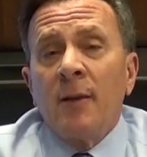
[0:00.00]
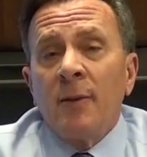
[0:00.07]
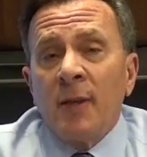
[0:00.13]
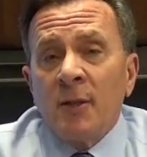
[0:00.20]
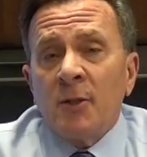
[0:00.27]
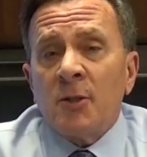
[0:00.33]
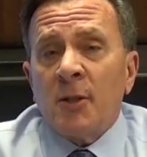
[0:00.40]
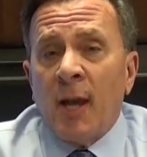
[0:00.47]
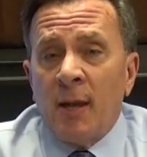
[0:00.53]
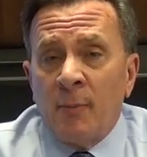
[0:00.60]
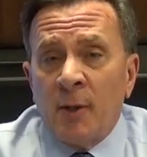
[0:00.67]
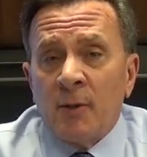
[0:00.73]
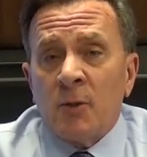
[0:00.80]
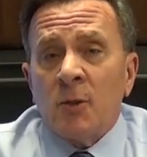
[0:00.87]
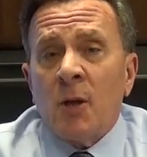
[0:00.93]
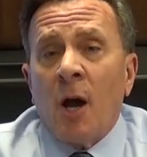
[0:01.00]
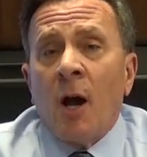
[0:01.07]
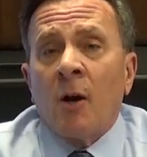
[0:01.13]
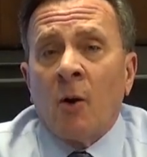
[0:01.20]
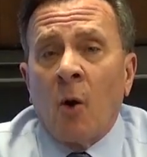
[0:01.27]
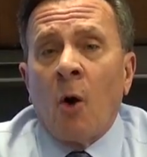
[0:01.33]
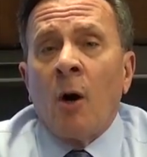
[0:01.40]
These statements
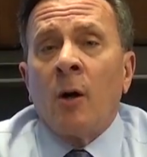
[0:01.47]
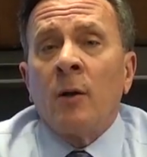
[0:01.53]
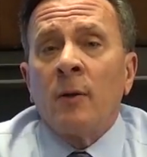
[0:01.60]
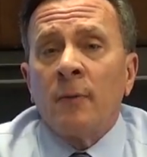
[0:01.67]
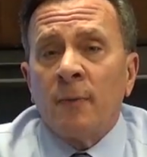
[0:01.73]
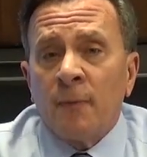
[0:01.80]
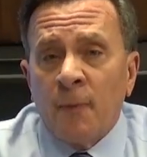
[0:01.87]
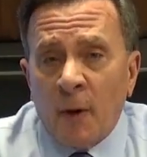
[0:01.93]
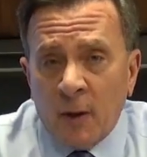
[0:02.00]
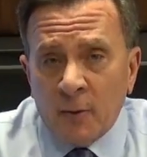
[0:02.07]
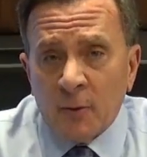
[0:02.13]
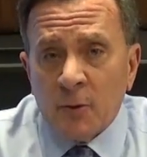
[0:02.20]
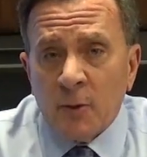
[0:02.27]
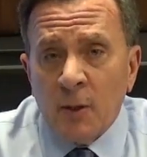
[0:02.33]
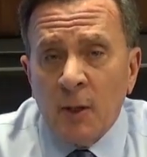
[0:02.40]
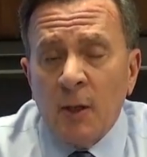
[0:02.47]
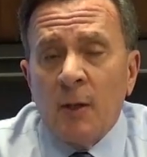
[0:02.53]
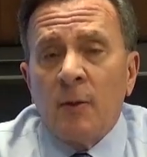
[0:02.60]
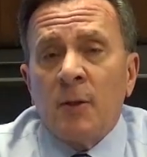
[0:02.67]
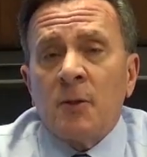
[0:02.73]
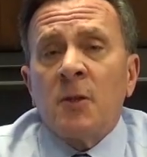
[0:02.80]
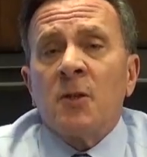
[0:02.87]
are all false.
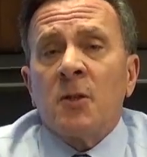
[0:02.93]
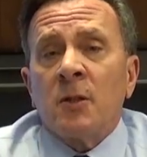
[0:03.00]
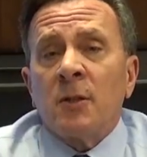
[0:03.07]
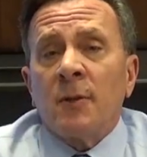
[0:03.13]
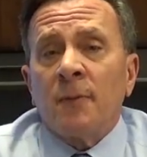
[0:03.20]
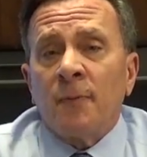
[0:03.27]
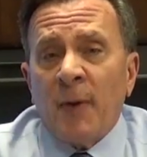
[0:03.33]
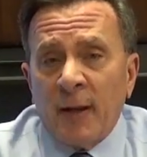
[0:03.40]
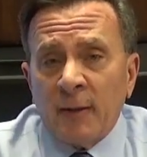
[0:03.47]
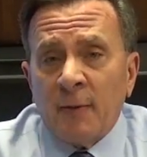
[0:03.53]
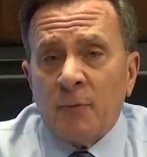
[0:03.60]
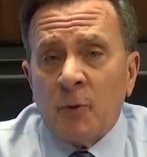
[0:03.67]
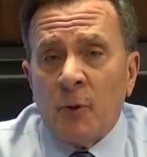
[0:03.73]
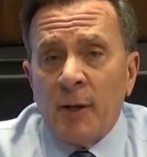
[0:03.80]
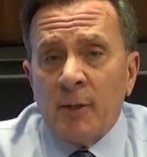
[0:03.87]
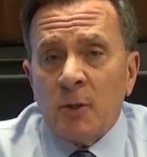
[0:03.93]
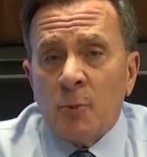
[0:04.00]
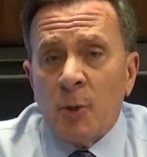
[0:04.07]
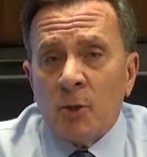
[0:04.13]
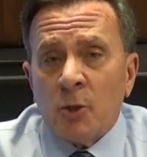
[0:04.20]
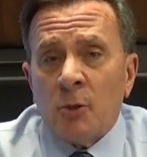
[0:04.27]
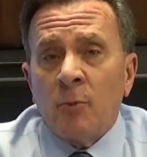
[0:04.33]
This is a defective
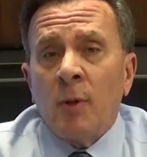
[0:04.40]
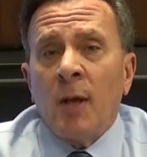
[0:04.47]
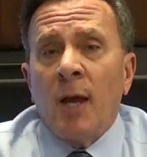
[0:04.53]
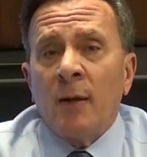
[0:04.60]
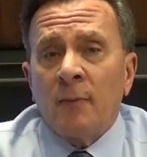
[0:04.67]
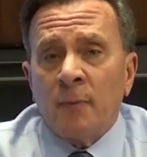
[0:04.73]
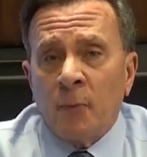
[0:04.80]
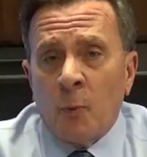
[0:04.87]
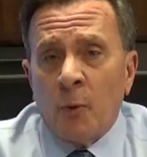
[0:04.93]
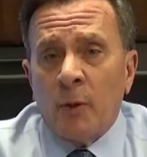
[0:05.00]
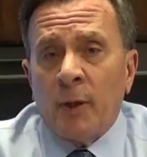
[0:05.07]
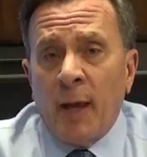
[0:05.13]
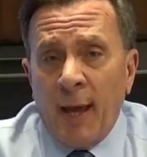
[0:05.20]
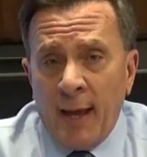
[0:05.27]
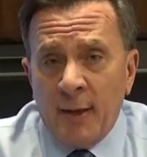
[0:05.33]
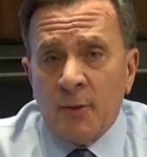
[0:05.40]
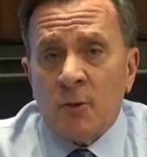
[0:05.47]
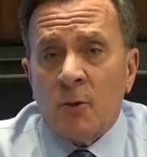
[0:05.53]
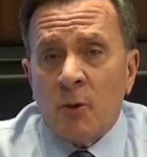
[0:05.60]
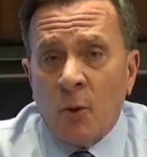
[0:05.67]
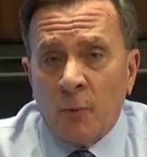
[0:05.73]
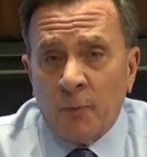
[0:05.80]
transmission and Ford
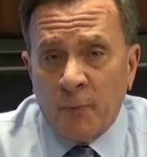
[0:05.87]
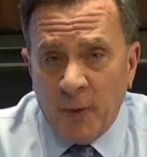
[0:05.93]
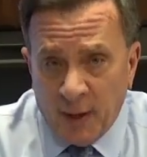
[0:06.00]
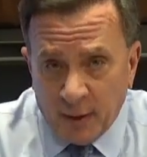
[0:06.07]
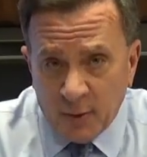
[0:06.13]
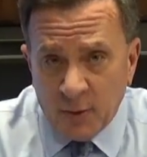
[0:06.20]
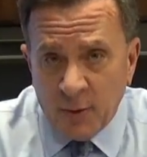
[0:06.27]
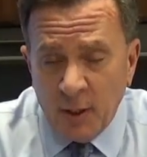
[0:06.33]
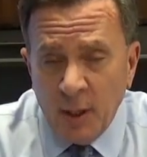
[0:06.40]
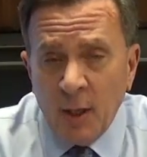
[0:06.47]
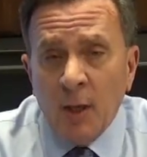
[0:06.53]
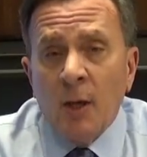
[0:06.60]
has no fix.